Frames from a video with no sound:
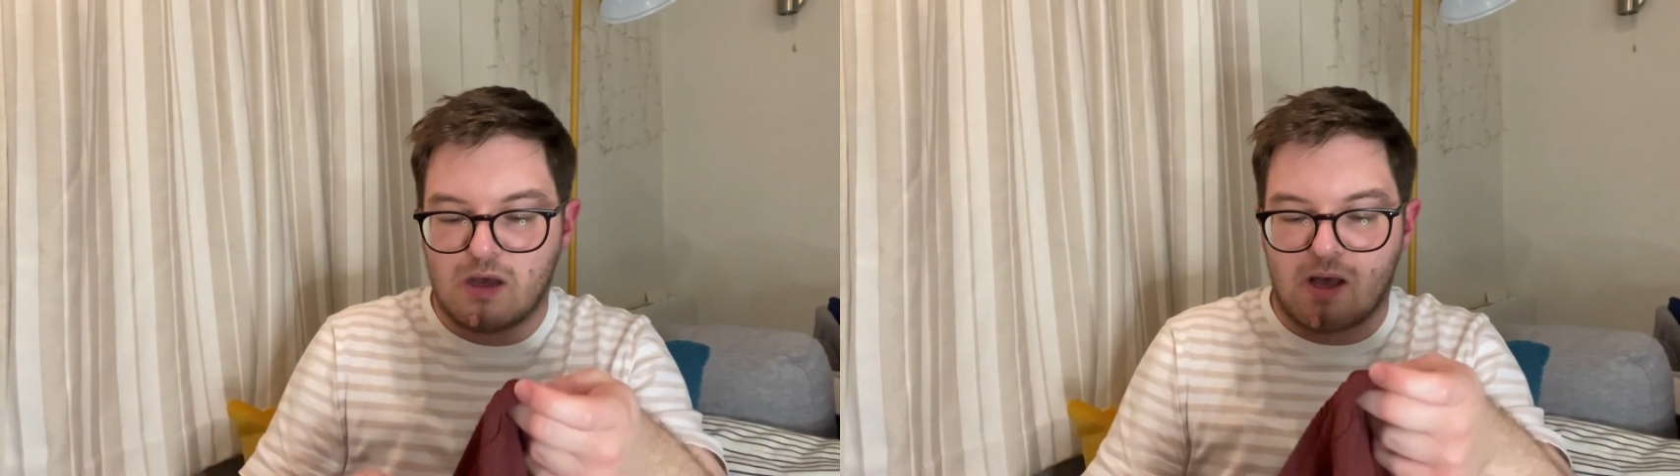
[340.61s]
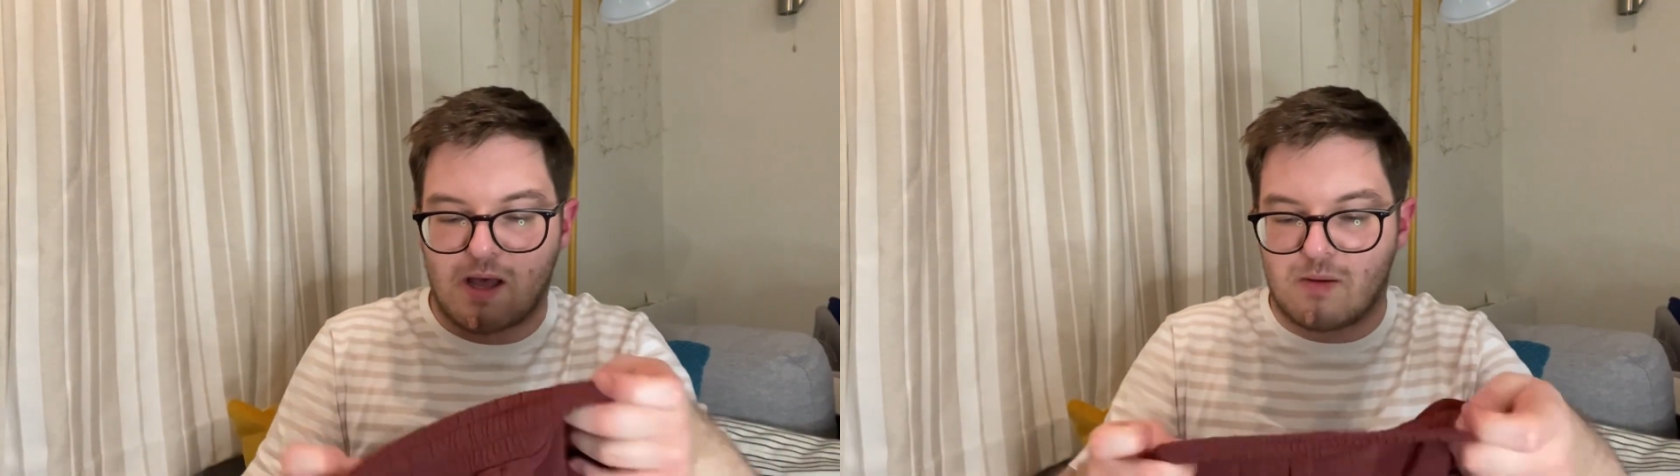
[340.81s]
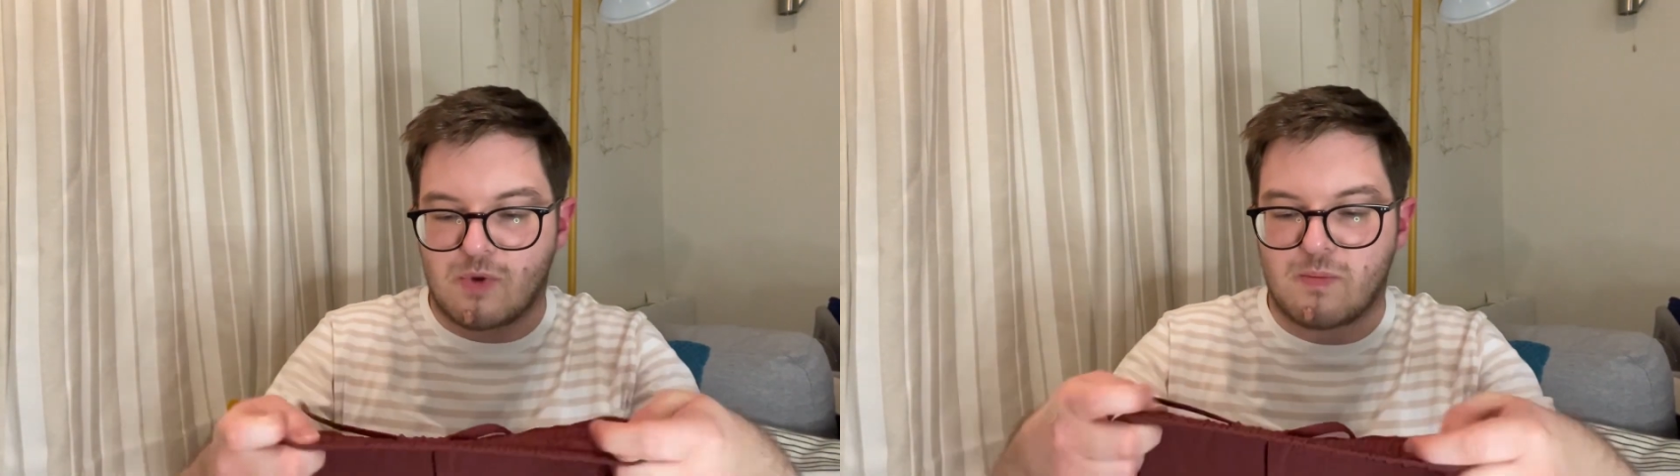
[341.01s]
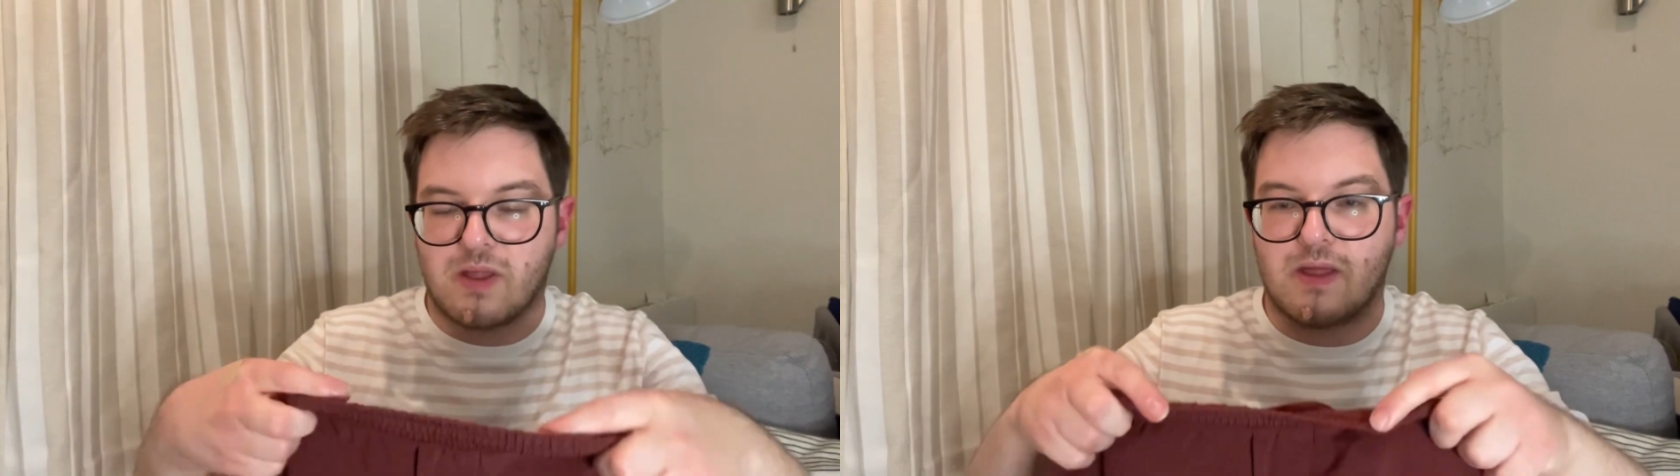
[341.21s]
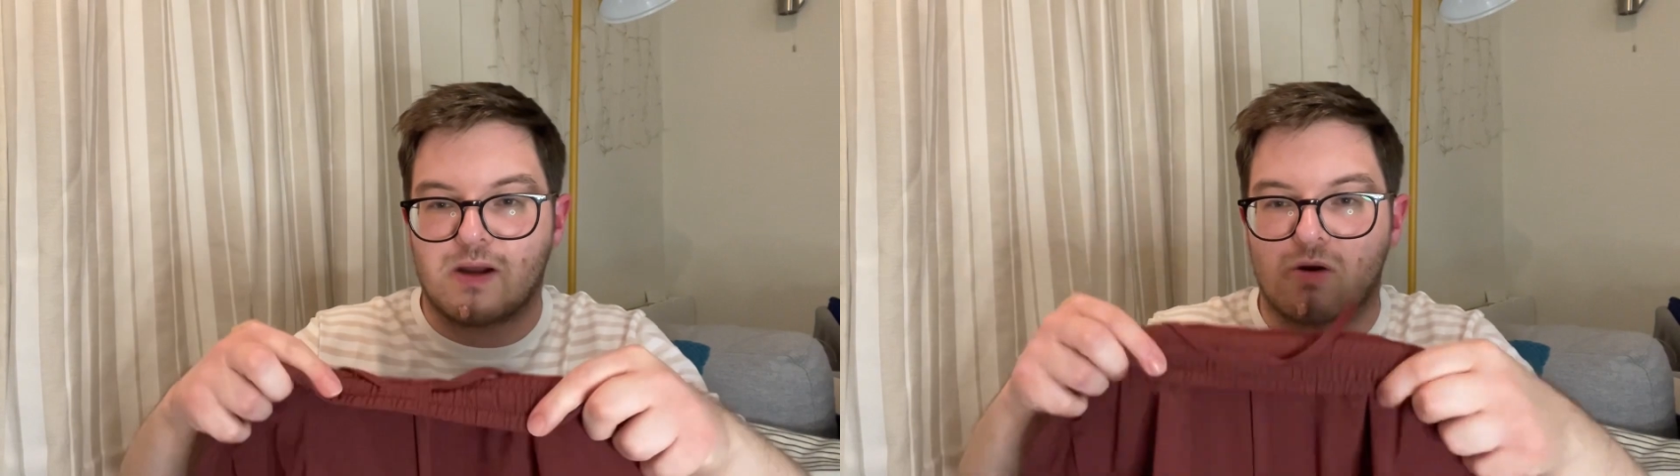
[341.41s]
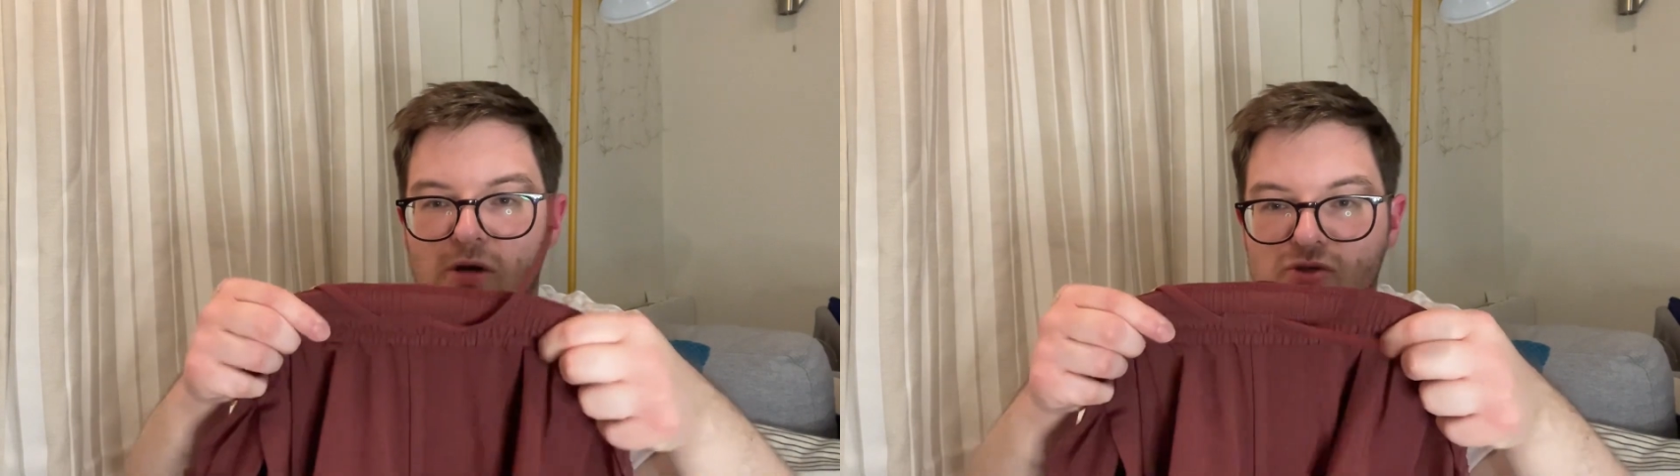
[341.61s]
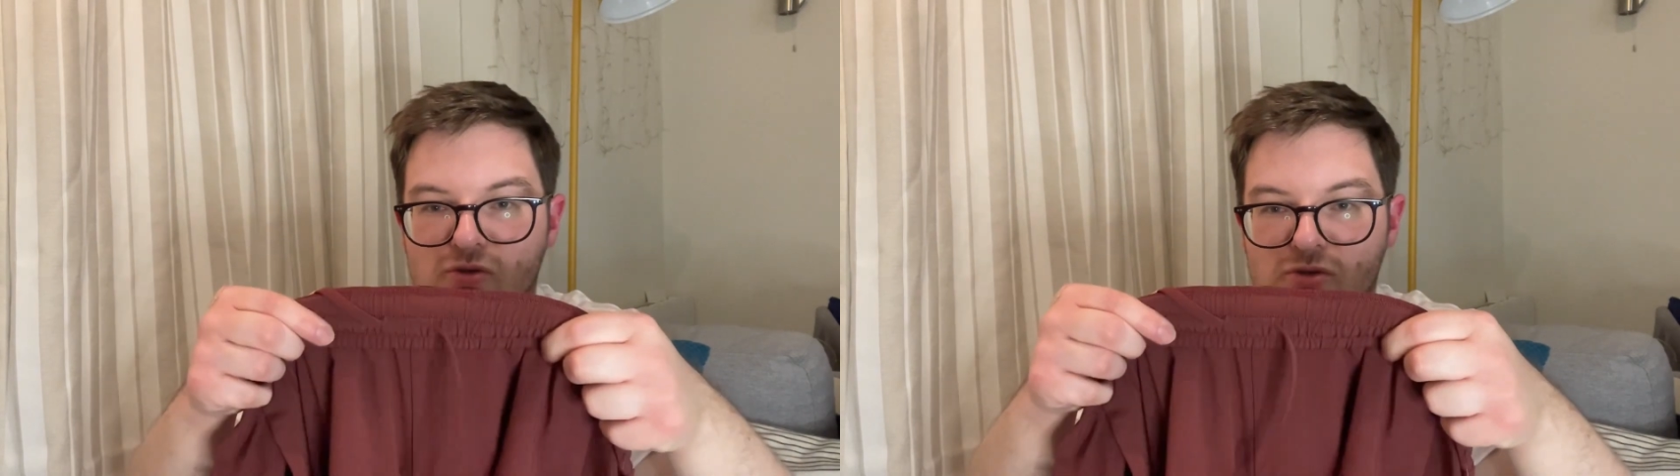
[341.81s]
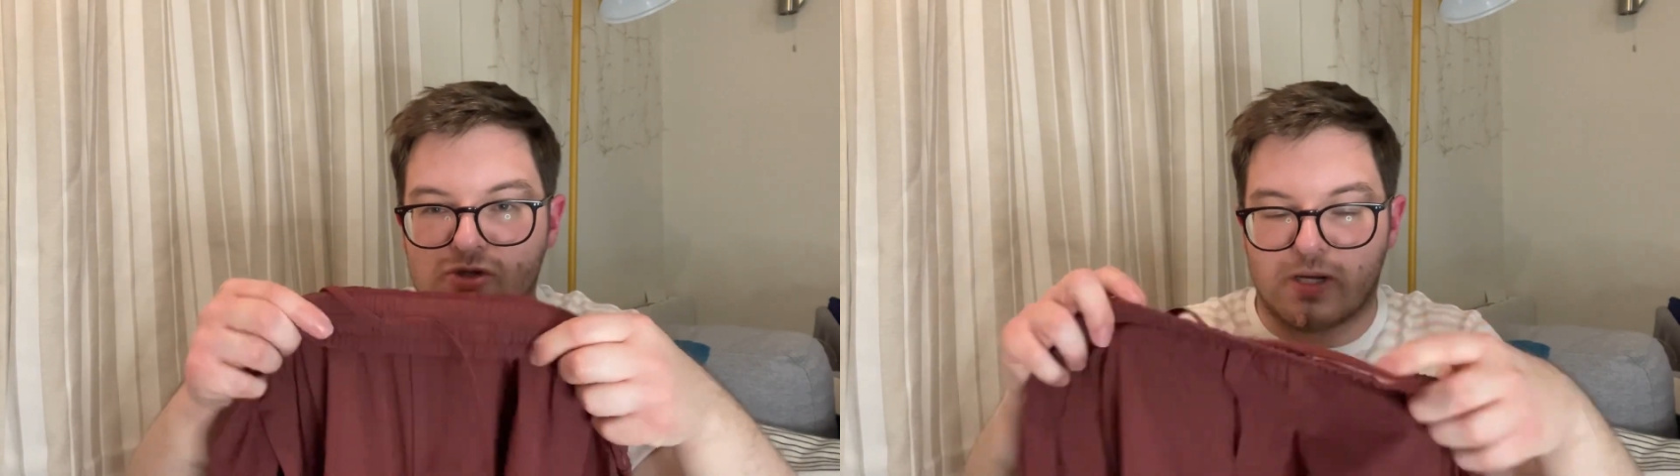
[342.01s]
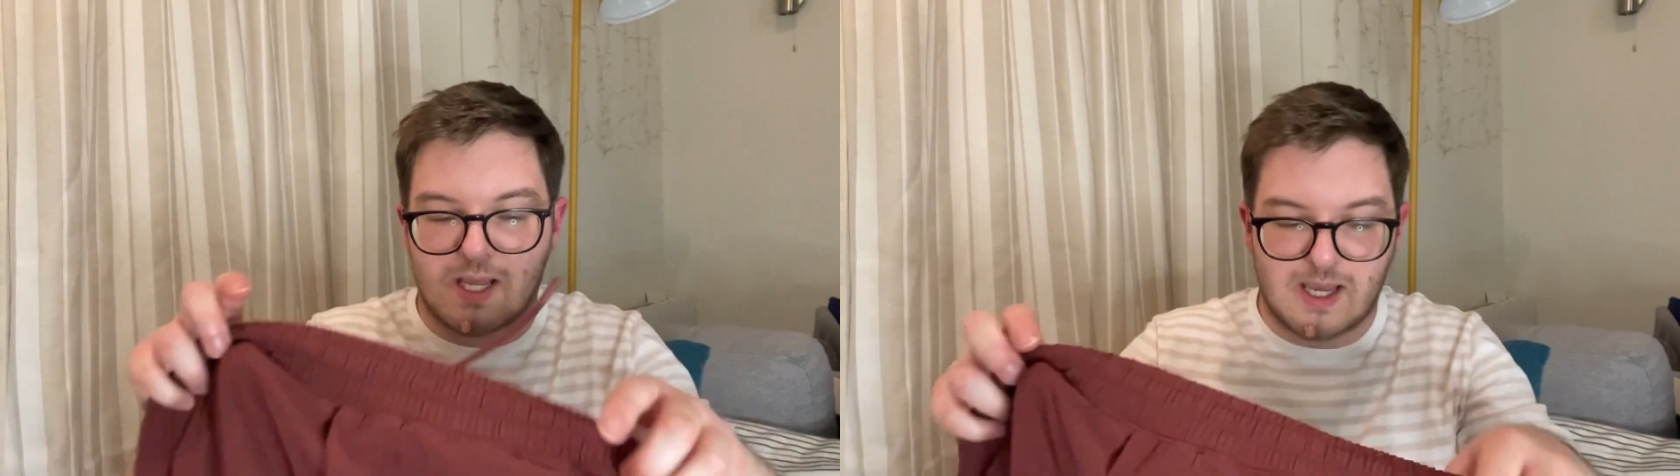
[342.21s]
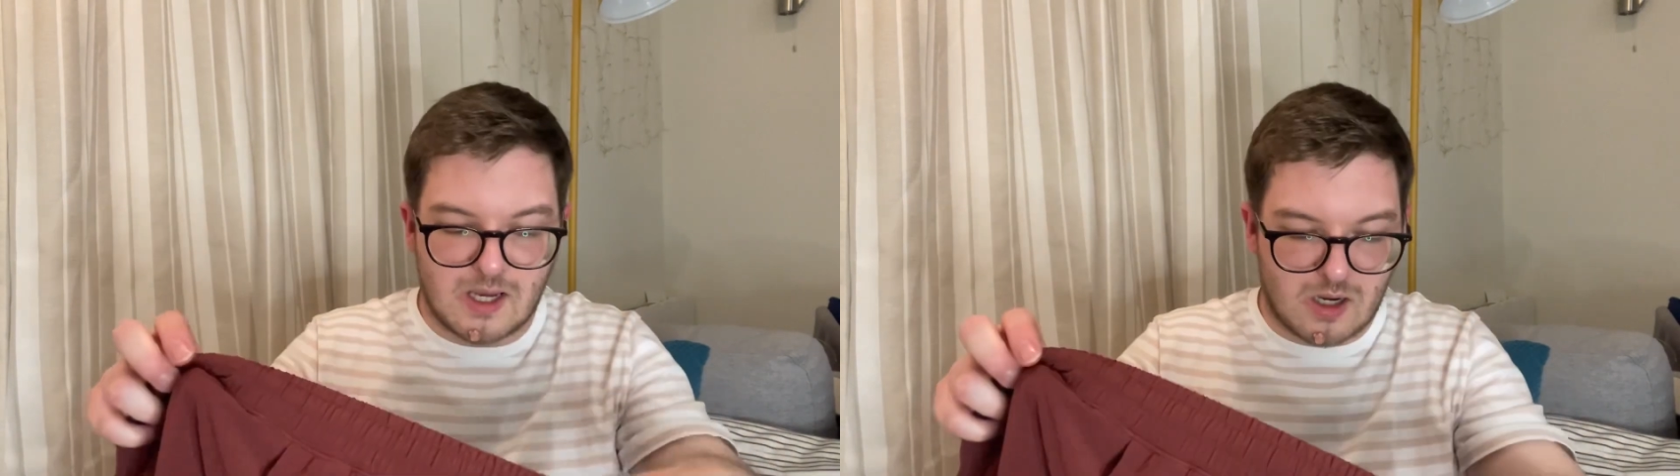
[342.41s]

um, but then got a drawstring here.